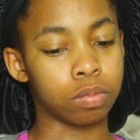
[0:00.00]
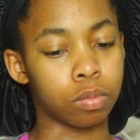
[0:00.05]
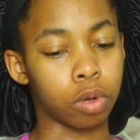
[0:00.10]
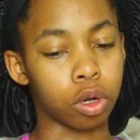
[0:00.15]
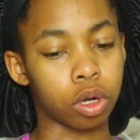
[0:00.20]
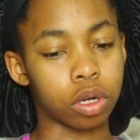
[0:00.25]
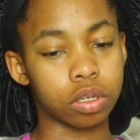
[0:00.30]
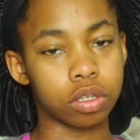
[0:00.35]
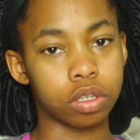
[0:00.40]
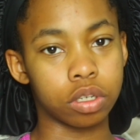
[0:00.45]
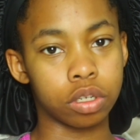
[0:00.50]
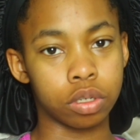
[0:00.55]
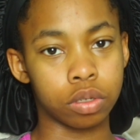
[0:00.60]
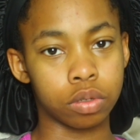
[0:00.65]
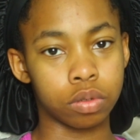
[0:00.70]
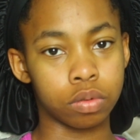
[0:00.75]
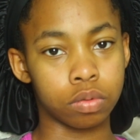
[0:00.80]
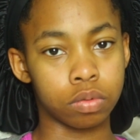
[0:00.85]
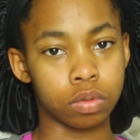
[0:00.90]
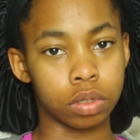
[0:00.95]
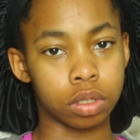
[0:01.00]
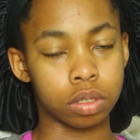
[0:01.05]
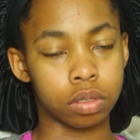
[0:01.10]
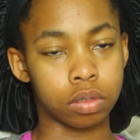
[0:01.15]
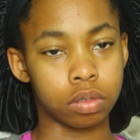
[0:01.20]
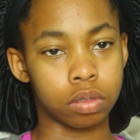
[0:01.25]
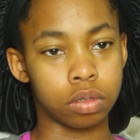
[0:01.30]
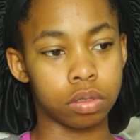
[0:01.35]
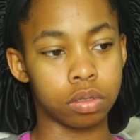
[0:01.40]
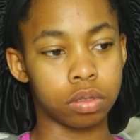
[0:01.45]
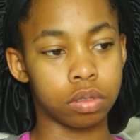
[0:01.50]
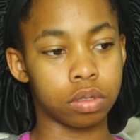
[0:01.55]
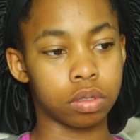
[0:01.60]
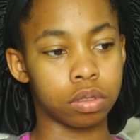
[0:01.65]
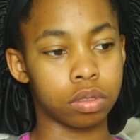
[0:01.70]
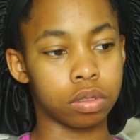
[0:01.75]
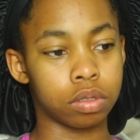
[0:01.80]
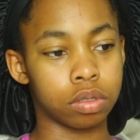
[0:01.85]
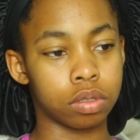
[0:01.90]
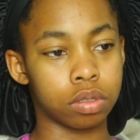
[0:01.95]
work to do, and
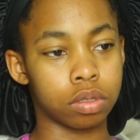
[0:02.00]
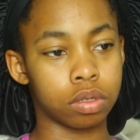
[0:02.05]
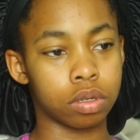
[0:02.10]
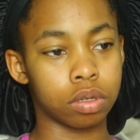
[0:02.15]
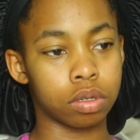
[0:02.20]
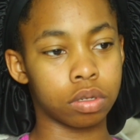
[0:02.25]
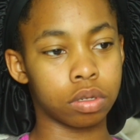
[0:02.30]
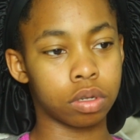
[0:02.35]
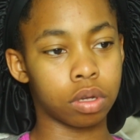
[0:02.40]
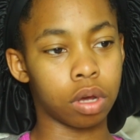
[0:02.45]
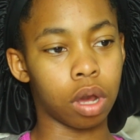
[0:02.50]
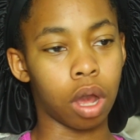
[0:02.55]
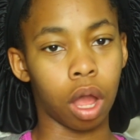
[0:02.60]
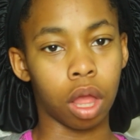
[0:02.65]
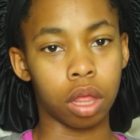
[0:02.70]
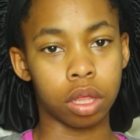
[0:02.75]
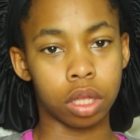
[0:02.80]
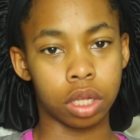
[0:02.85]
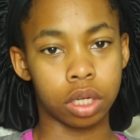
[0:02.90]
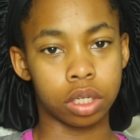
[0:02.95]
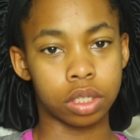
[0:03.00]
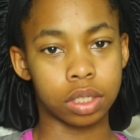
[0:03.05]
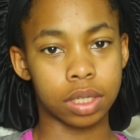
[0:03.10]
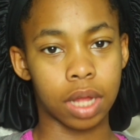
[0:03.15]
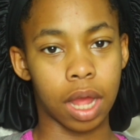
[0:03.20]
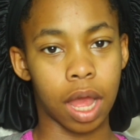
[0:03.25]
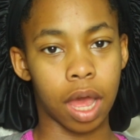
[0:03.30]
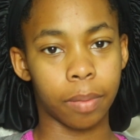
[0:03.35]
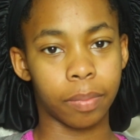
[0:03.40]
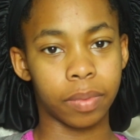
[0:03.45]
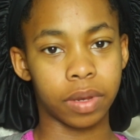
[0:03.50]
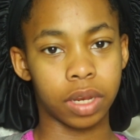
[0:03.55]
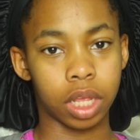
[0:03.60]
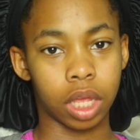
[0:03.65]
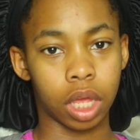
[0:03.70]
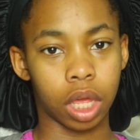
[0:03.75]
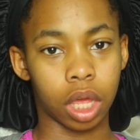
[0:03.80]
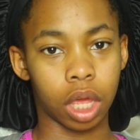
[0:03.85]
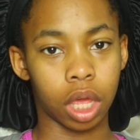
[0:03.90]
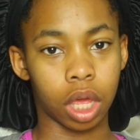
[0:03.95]
college is
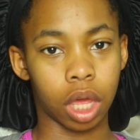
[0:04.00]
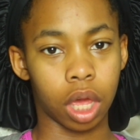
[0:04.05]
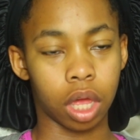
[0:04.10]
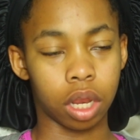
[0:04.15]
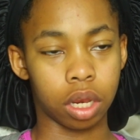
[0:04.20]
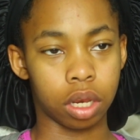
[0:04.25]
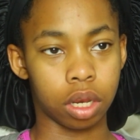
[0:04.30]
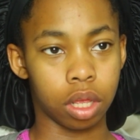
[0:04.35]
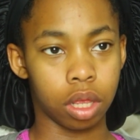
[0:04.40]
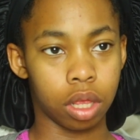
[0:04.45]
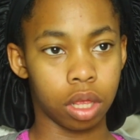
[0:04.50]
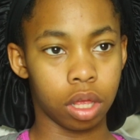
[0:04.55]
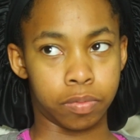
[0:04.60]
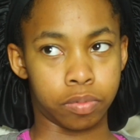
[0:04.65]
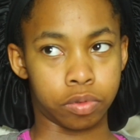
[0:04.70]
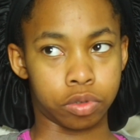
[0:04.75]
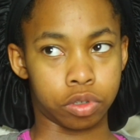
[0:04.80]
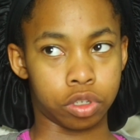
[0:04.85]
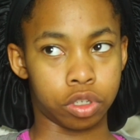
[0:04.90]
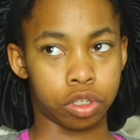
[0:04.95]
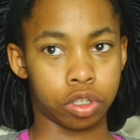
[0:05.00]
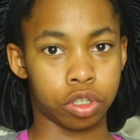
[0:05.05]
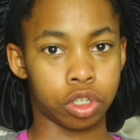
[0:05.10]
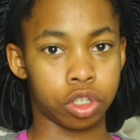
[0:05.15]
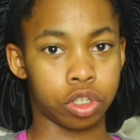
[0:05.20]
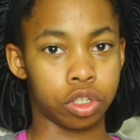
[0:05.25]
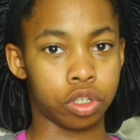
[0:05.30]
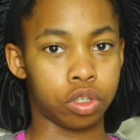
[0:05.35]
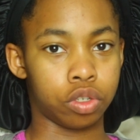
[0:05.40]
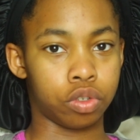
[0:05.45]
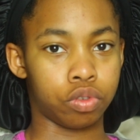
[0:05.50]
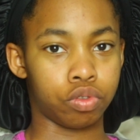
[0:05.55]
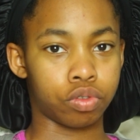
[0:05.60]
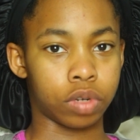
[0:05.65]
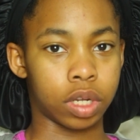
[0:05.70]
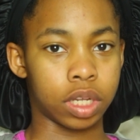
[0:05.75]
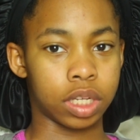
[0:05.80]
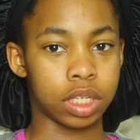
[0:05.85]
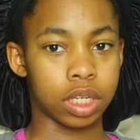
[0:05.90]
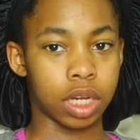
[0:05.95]
happening, and people are
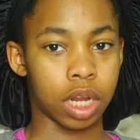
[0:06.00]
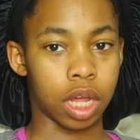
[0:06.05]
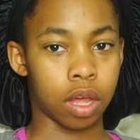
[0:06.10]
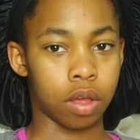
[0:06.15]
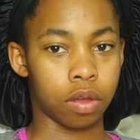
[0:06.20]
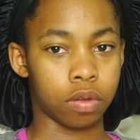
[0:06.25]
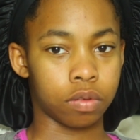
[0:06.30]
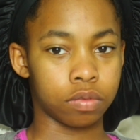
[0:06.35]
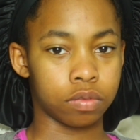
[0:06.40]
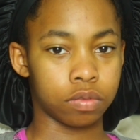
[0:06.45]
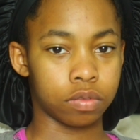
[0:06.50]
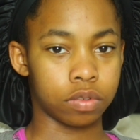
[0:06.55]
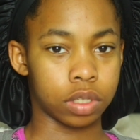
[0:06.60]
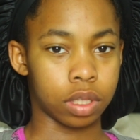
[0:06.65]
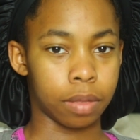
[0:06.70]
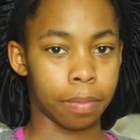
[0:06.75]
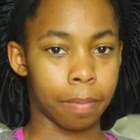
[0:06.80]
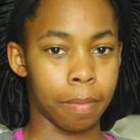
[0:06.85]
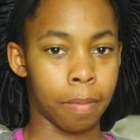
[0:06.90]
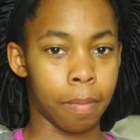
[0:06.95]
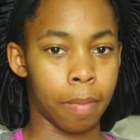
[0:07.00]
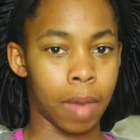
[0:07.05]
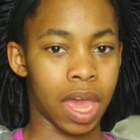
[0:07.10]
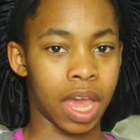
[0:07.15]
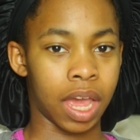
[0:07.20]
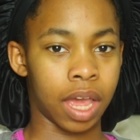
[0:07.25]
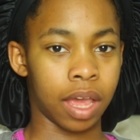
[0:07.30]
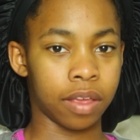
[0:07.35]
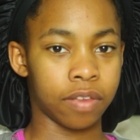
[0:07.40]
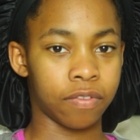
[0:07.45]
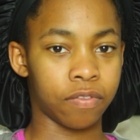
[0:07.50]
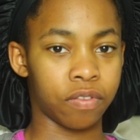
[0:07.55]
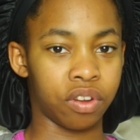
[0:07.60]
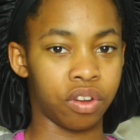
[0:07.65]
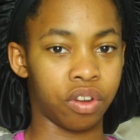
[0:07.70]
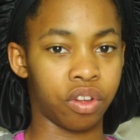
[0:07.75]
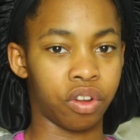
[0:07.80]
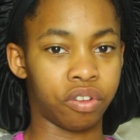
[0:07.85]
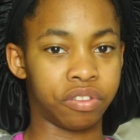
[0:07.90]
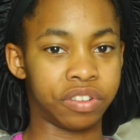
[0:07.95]
stressed out to the max for
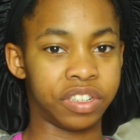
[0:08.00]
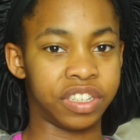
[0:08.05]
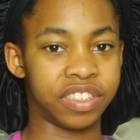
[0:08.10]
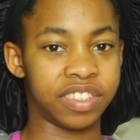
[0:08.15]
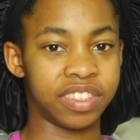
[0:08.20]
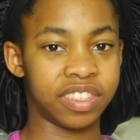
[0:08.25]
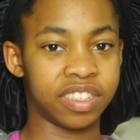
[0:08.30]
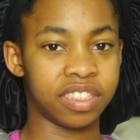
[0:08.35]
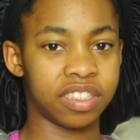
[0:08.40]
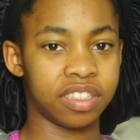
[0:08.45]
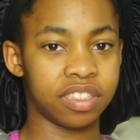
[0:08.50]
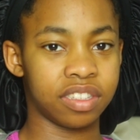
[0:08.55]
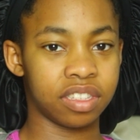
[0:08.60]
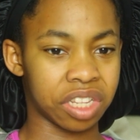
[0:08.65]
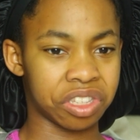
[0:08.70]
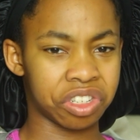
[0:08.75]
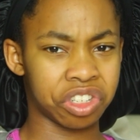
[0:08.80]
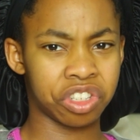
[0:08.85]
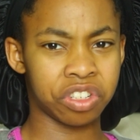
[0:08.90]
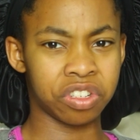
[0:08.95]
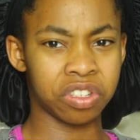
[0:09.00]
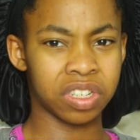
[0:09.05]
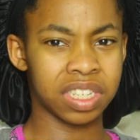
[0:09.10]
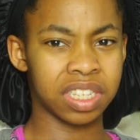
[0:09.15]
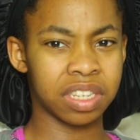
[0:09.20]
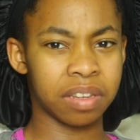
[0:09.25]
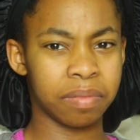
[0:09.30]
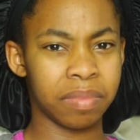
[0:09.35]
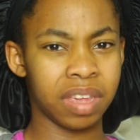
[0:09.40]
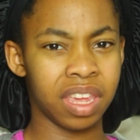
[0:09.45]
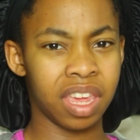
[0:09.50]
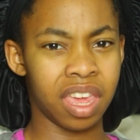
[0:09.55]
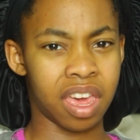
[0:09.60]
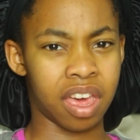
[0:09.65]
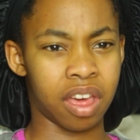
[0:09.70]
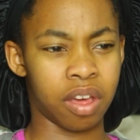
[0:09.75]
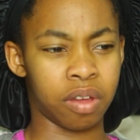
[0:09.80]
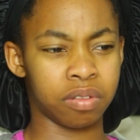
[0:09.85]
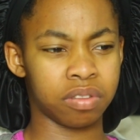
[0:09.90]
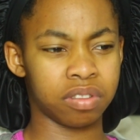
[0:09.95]
no reason. Like, they're stressing me
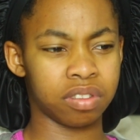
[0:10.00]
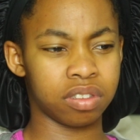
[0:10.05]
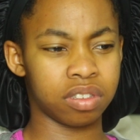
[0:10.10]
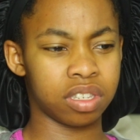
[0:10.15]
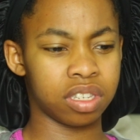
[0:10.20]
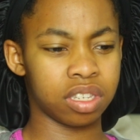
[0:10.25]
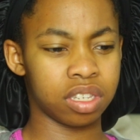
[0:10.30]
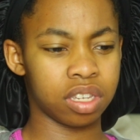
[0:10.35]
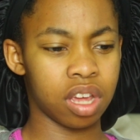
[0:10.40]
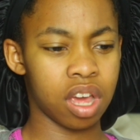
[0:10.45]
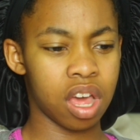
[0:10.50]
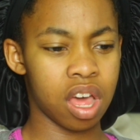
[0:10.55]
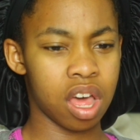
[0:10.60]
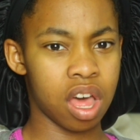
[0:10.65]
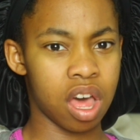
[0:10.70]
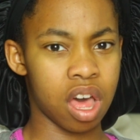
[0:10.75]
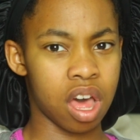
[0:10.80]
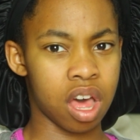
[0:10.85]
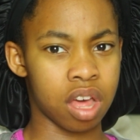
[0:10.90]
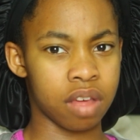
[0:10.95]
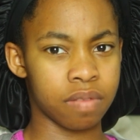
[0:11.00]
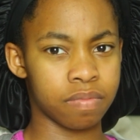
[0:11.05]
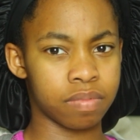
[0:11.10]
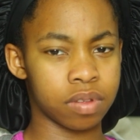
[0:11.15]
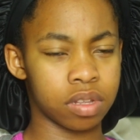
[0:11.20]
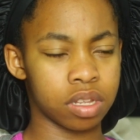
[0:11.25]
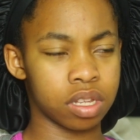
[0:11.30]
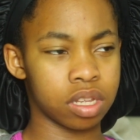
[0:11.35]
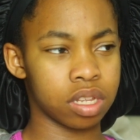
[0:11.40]
out. Stop.